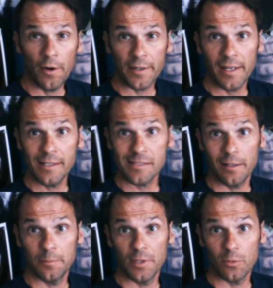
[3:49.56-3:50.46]
Alright guys,
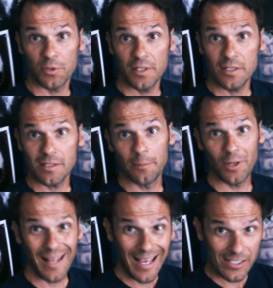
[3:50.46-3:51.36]
I'm done with this. I'm
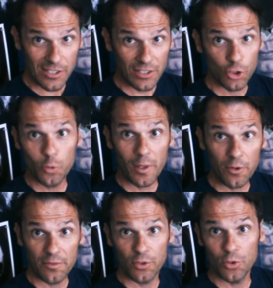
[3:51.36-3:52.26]
going to actually do my
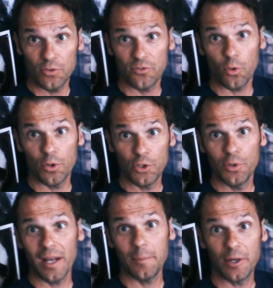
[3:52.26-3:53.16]
review for New
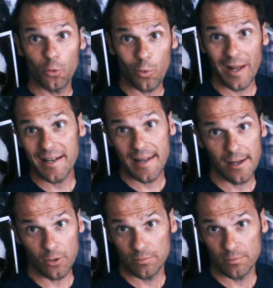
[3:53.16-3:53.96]
Nightmare right now.